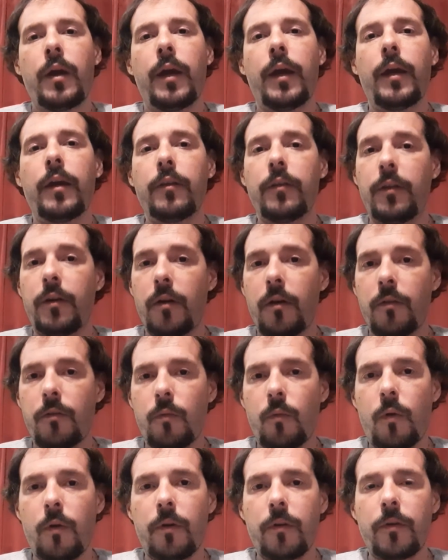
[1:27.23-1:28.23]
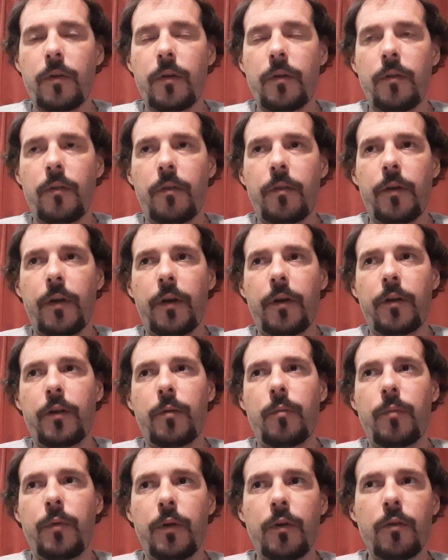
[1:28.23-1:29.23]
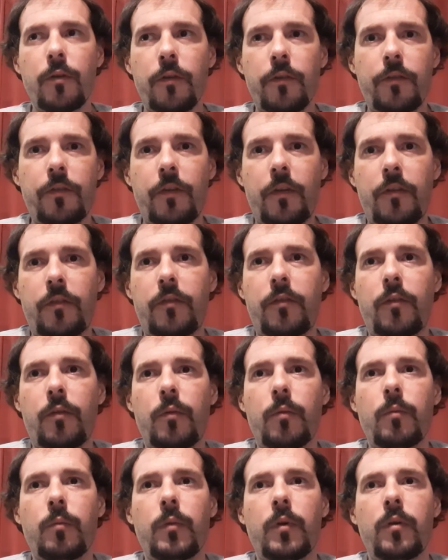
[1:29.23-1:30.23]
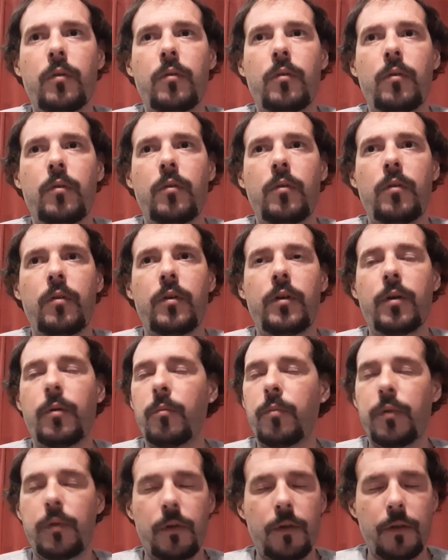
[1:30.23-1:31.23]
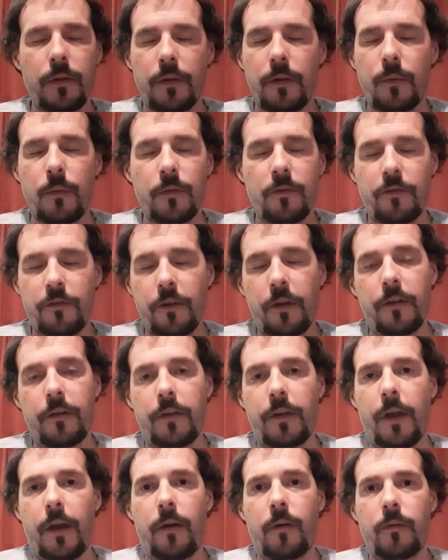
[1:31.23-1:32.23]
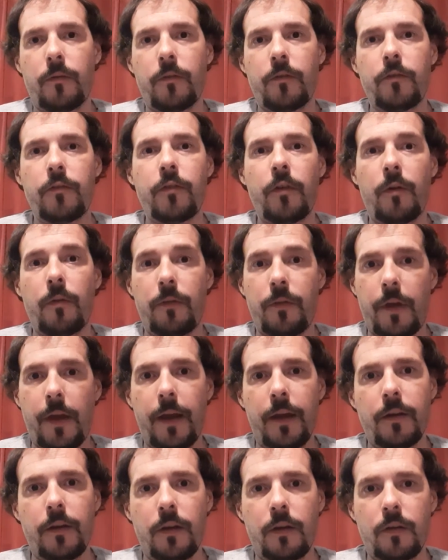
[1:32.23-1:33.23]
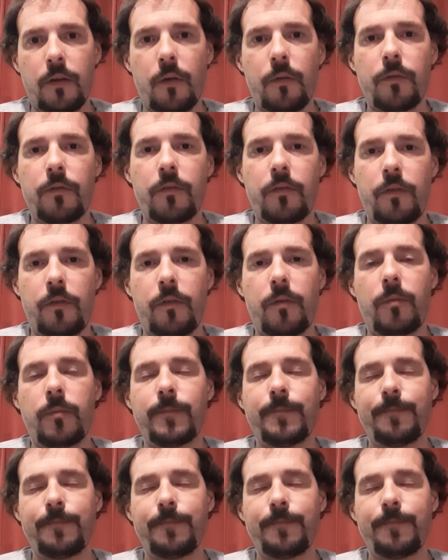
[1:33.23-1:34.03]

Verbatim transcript: and the other one their computer system completely was shut down so they had to close too